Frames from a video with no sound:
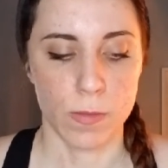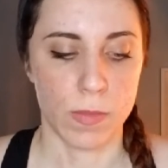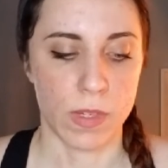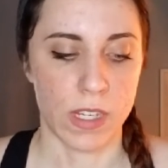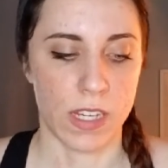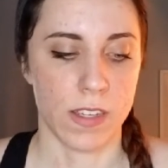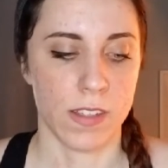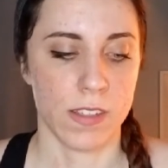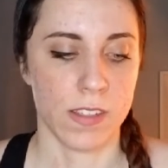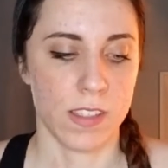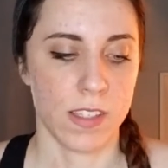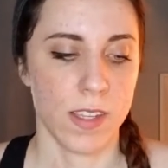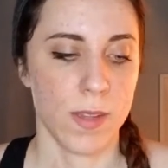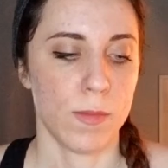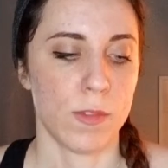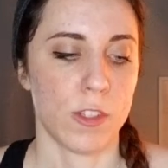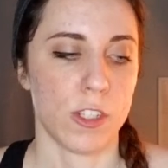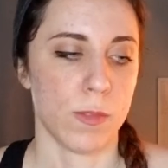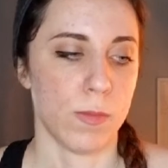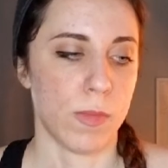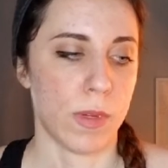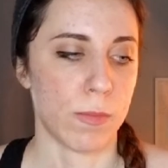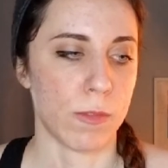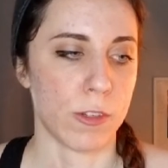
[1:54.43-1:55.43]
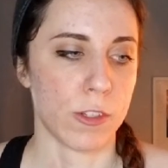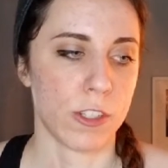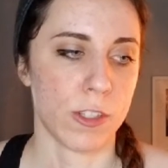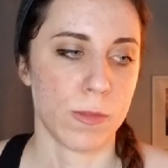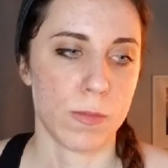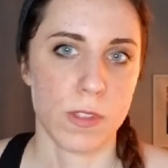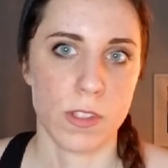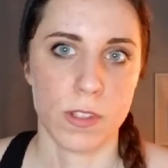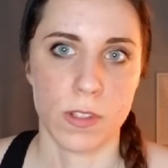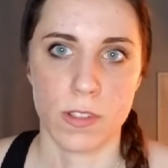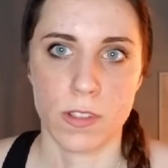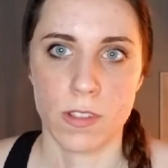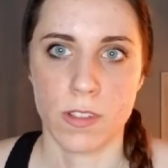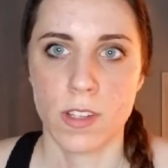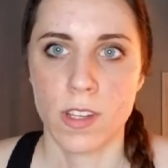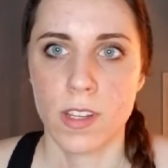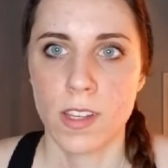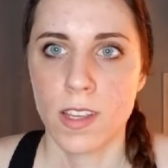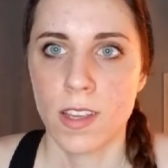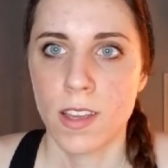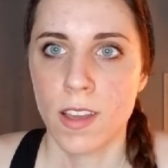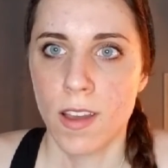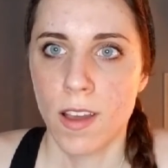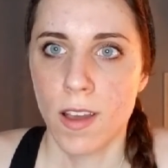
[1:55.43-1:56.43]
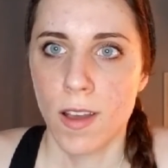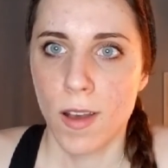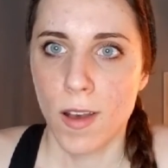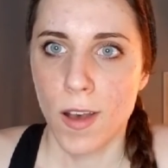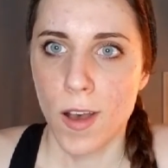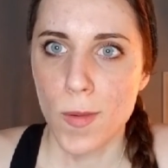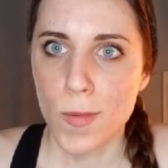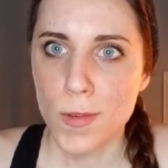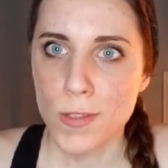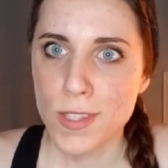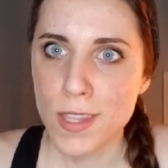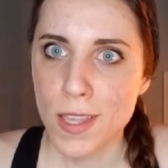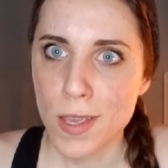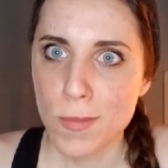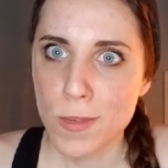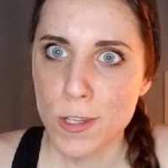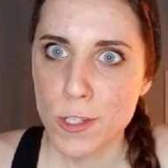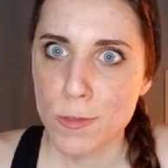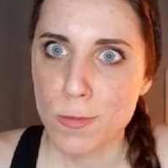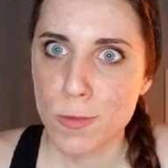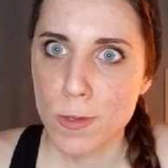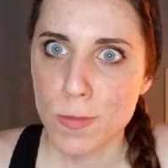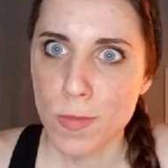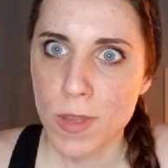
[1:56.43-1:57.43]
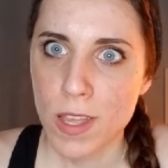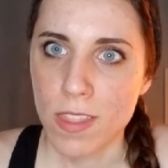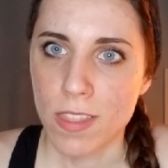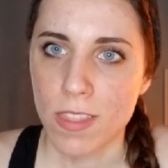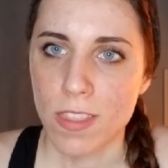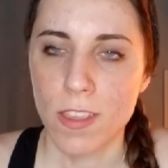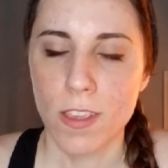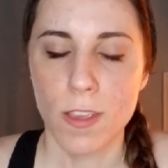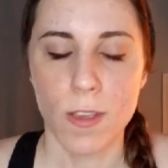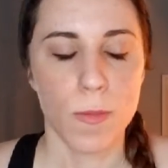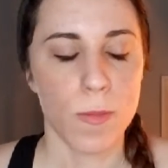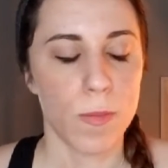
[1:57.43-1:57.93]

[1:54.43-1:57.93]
because some gym memberships are almost that much per month.